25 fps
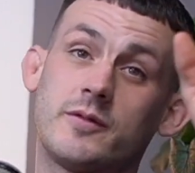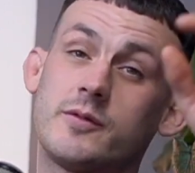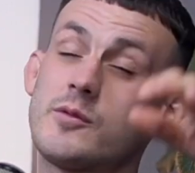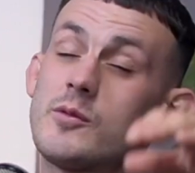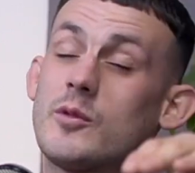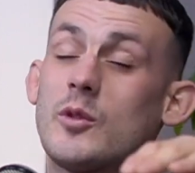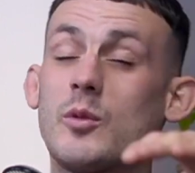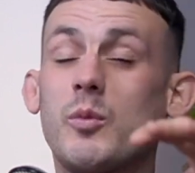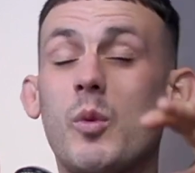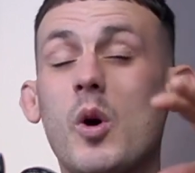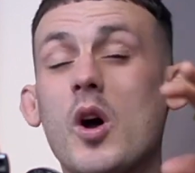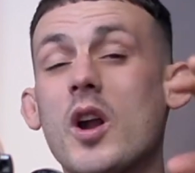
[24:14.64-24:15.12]

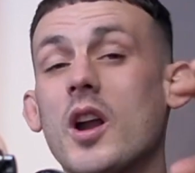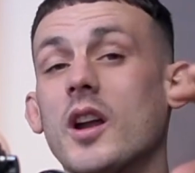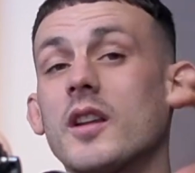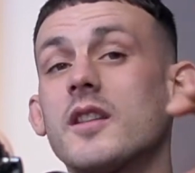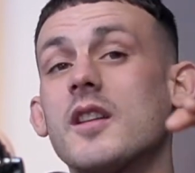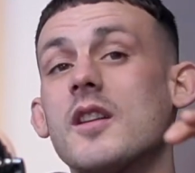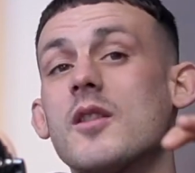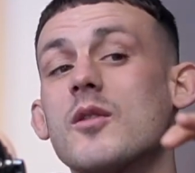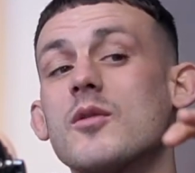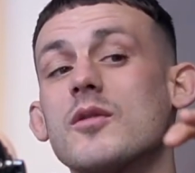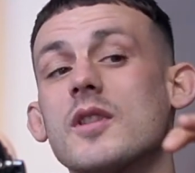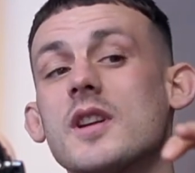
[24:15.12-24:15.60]
1 or
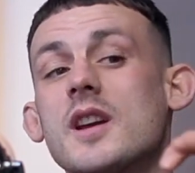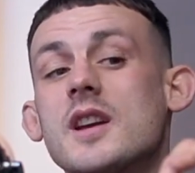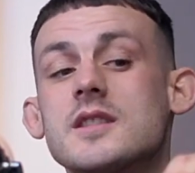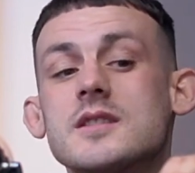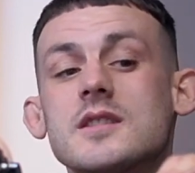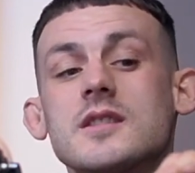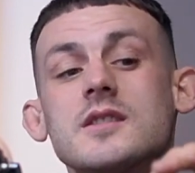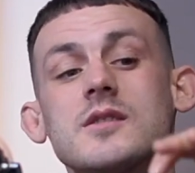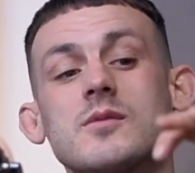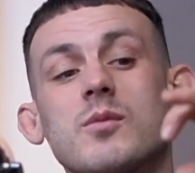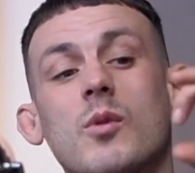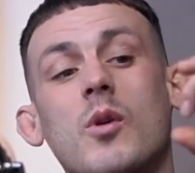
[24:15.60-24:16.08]
2
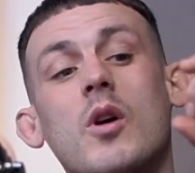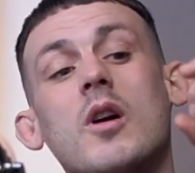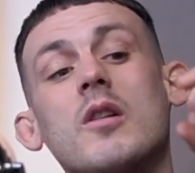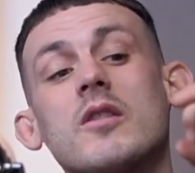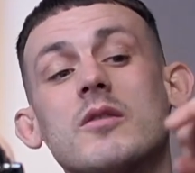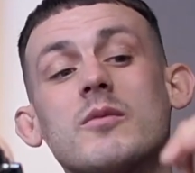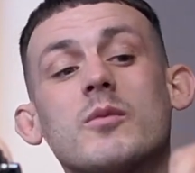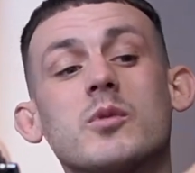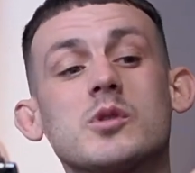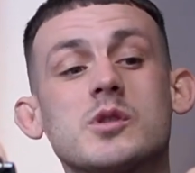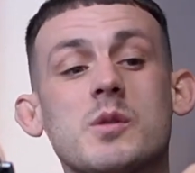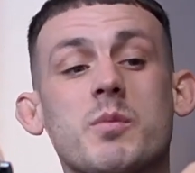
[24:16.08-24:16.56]
reasons. One
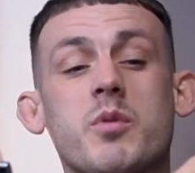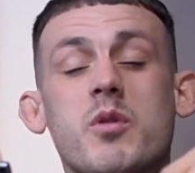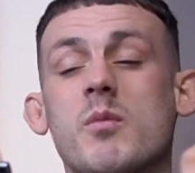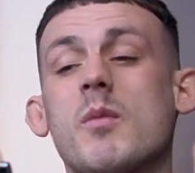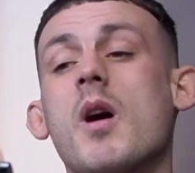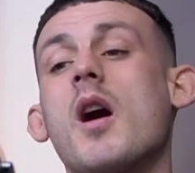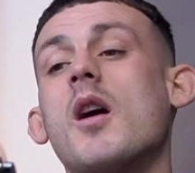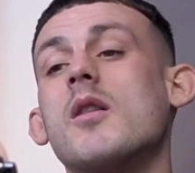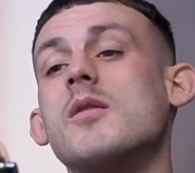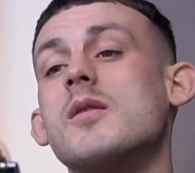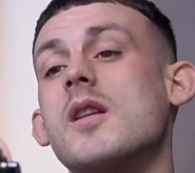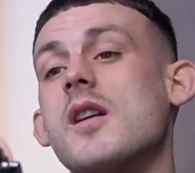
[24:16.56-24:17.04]
was a
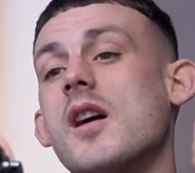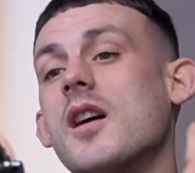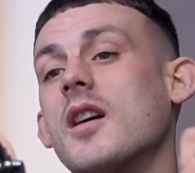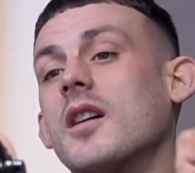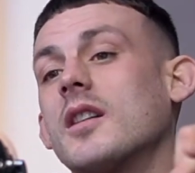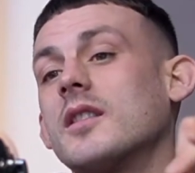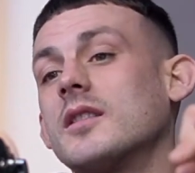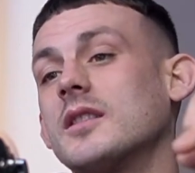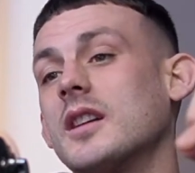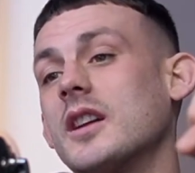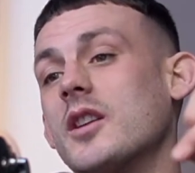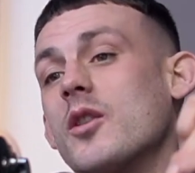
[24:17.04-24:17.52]
promoter,
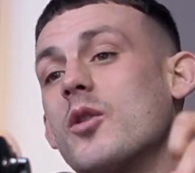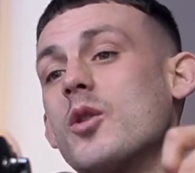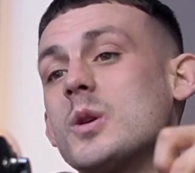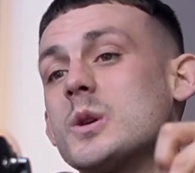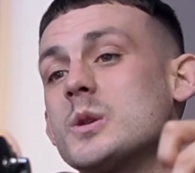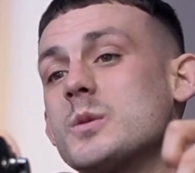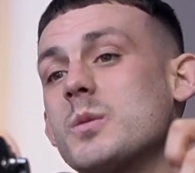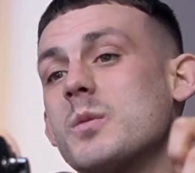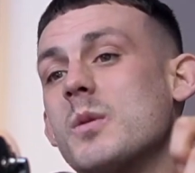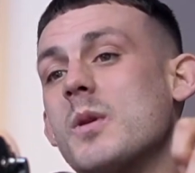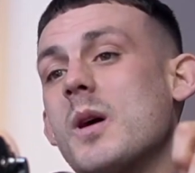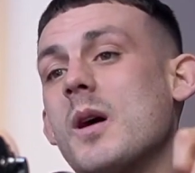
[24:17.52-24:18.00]
an Irish
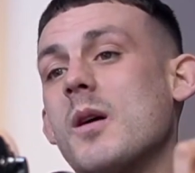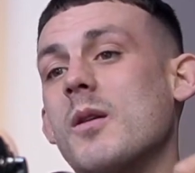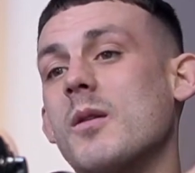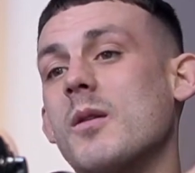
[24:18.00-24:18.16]
promoter.